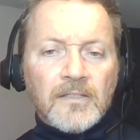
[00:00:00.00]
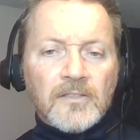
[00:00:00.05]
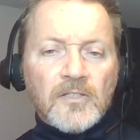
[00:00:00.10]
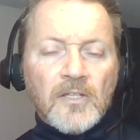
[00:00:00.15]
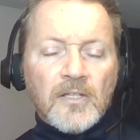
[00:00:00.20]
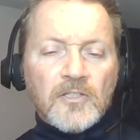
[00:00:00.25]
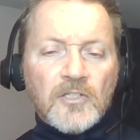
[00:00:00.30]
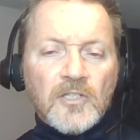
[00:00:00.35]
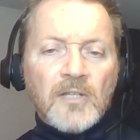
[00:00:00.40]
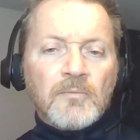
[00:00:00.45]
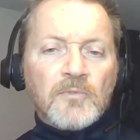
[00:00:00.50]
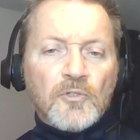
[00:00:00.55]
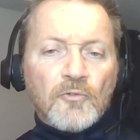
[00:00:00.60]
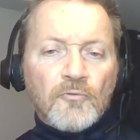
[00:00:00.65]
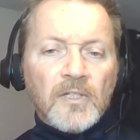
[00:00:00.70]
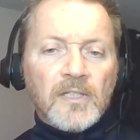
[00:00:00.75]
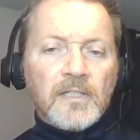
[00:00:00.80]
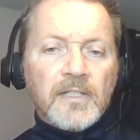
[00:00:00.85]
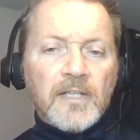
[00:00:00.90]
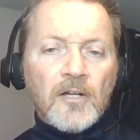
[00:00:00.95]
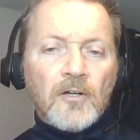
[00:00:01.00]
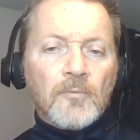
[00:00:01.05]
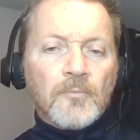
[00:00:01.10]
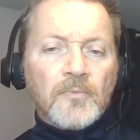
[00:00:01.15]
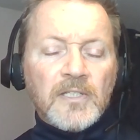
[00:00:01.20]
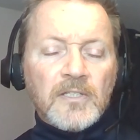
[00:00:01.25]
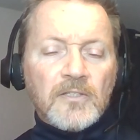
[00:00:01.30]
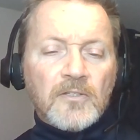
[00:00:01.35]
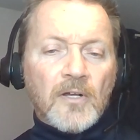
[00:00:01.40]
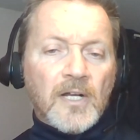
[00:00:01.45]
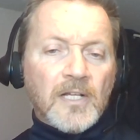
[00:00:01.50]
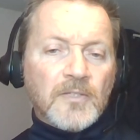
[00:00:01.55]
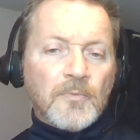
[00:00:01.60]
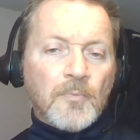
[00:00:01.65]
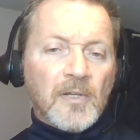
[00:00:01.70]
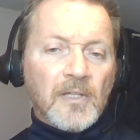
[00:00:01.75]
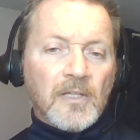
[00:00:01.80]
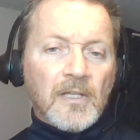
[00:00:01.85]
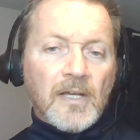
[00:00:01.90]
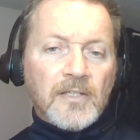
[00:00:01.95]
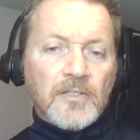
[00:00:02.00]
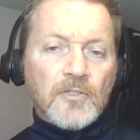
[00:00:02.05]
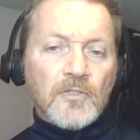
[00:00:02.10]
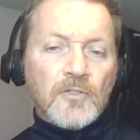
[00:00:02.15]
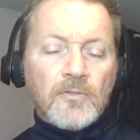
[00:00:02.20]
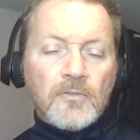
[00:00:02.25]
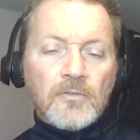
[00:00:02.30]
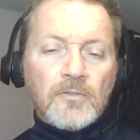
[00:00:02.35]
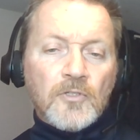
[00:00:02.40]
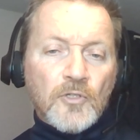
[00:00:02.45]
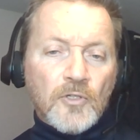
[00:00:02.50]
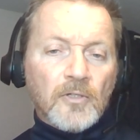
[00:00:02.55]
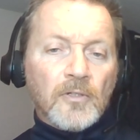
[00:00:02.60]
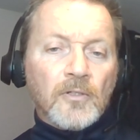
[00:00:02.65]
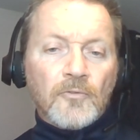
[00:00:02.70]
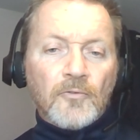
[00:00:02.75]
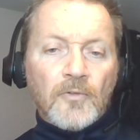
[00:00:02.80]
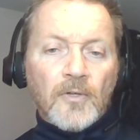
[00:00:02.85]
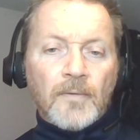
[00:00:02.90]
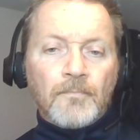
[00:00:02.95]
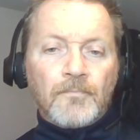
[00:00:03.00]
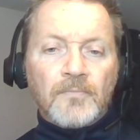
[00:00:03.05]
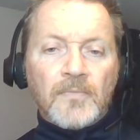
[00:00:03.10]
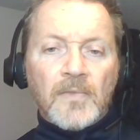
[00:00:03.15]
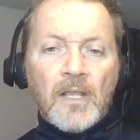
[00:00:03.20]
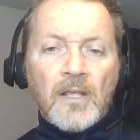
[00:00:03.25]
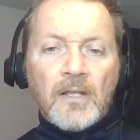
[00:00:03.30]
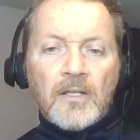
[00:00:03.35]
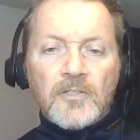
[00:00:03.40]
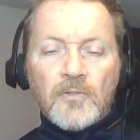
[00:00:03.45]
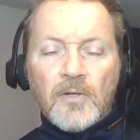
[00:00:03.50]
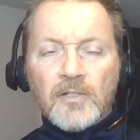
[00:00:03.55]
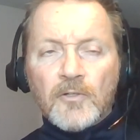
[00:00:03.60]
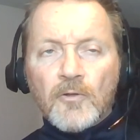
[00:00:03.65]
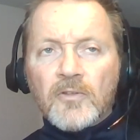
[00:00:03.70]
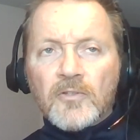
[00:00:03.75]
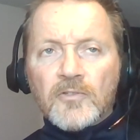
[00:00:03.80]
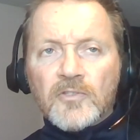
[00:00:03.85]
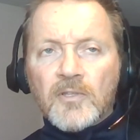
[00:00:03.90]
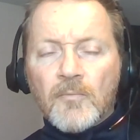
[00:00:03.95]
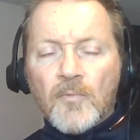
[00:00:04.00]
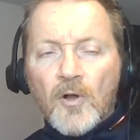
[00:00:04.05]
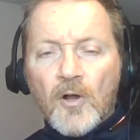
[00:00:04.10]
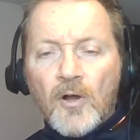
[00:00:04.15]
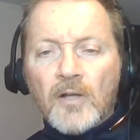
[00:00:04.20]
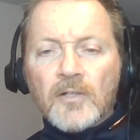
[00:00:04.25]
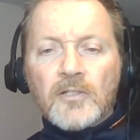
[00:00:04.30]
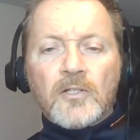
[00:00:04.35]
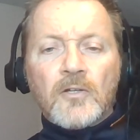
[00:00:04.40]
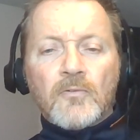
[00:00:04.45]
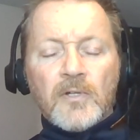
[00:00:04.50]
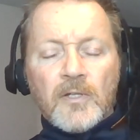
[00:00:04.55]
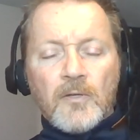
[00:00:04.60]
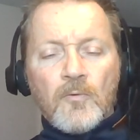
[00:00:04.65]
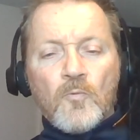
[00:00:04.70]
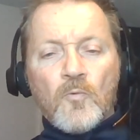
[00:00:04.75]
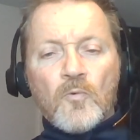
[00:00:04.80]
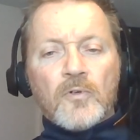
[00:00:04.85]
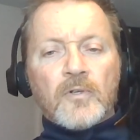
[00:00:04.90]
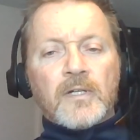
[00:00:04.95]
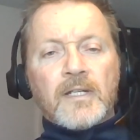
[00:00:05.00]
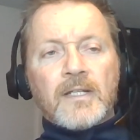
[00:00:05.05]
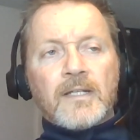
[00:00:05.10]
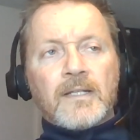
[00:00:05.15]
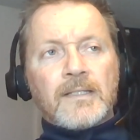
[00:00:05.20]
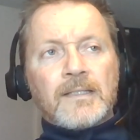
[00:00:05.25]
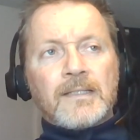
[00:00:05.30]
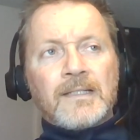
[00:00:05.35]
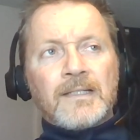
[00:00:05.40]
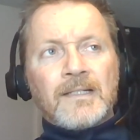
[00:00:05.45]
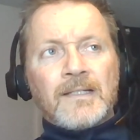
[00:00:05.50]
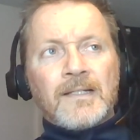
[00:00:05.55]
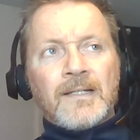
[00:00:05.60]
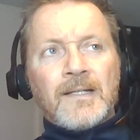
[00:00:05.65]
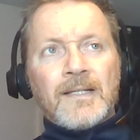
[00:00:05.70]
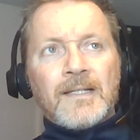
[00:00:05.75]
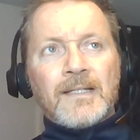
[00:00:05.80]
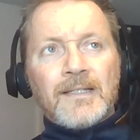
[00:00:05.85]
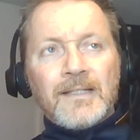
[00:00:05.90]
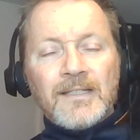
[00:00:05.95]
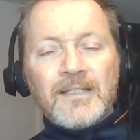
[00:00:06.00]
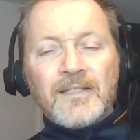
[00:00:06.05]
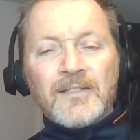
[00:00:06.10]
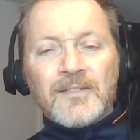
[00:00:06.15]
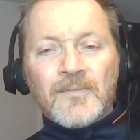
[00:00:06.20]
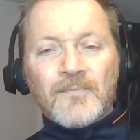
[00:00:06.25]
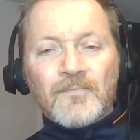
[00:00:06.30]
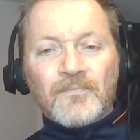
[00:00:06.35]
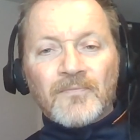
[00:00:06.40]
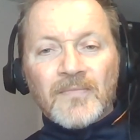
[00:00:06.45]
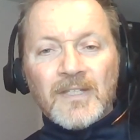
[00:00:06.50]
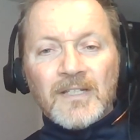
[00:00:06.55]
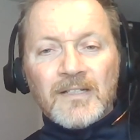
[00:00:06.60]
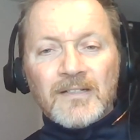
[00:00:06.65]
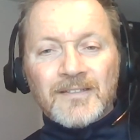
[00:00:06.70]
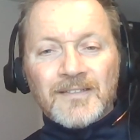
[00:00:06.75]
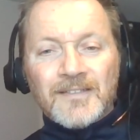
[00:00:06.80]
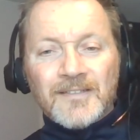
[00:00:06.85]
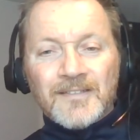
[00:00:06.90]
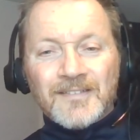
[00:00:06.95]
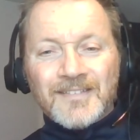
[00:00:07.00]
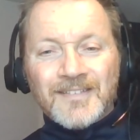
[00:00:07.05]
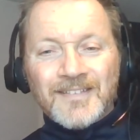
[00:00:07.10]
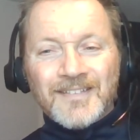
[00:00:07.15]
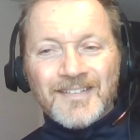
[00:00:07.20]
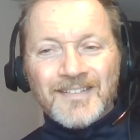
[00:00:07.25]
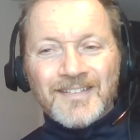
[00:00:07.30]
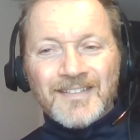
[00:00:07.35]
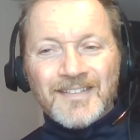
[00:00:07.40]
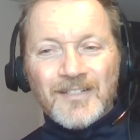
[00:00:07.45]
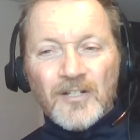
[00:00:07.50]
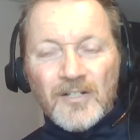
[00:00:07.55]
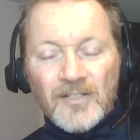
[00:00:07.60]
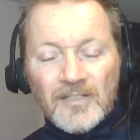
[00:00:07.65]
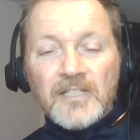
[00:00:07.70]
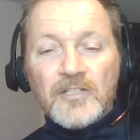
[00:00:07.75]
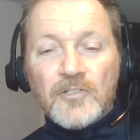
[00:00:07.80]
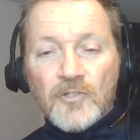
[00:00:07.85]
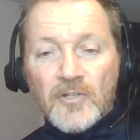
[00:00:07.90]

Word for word: it seemed to really help these hospitalized children. So I know there's some ongoing work in uh, collegiate